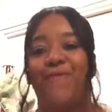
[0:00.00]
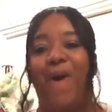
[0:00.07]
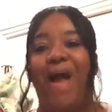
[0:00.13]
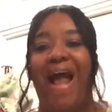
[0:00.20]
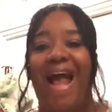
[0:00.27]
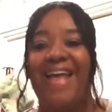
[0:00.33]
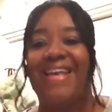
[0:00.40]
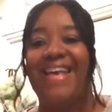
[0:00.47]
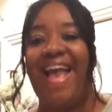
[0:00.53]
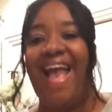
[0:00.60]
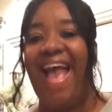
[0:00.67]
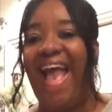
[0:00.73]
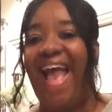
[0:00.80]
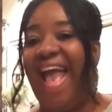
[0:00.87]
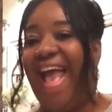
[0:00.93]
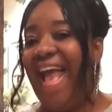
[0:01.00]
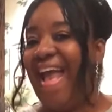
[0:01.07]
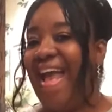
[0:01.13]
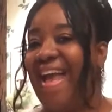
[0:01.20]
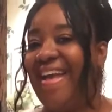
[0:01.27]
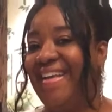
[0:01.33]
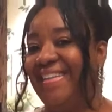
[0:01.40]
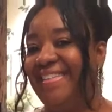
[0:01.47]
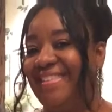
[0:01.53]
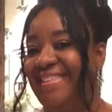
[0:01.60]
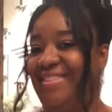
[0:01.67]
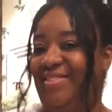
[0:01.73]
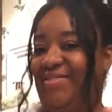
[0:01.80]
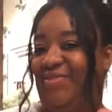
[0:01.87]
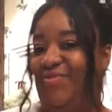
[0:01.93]
Friday.
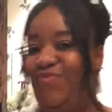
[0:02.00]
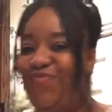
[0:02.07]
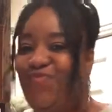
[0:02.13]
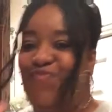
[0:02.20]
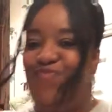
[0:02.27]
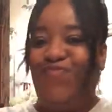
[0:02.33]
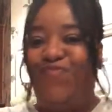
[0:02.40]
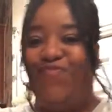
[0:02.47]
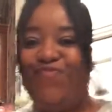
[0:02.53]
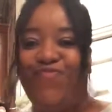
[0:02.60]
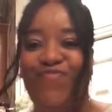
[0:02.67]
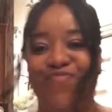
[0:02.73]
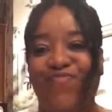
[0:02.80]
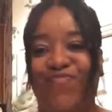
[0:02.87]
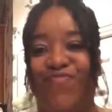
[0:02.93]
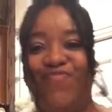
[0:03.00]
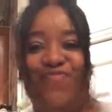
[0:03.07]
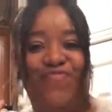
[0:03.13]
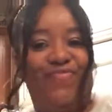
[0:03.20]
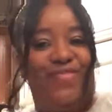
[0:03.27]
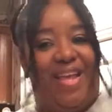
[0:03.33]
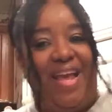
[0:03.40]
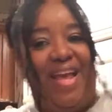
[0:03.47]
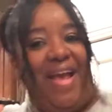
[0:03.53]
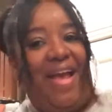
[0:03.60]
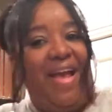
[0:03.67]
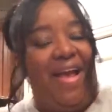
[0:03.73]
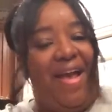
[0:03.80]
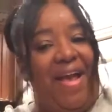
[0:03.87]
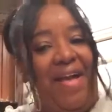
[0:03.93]
Mm.
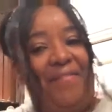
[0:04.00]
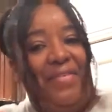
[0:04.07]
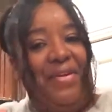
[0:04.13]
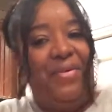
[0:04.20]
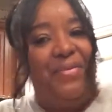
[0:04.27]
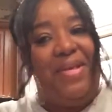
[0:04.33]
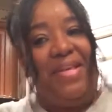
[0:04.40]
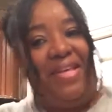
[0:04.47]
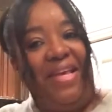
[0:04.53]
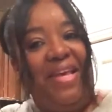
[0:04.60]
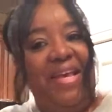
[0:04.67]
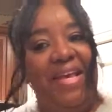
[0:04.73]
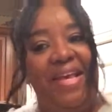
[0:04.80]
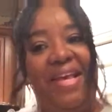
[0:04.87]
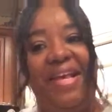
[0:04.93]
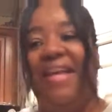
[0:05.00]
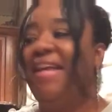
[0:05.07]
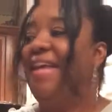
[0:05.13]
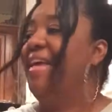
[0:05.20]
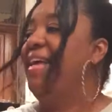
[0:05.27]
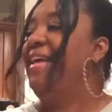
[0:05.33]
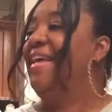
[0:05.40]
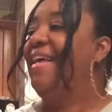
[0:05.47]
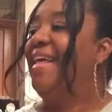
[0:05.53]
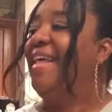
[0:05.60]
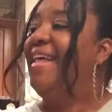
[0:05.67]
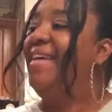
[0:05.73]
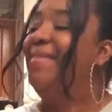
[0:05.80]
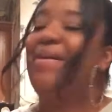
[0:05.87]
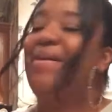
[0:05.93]
Time for the weekend.
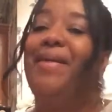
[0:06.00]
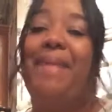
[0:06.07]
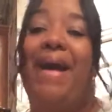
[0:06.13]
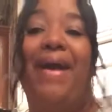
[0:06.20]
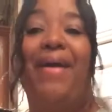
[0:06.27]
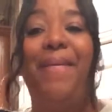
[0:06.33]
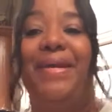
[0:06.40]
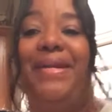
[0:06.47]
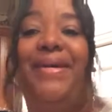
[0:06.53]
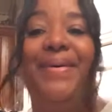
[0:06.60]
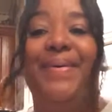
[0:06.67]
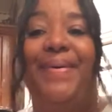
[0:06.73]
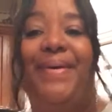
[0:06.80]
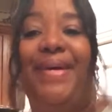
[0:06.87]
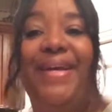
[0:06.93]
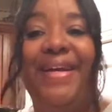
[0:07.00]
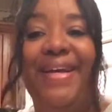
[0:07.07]
What am I going to be doing?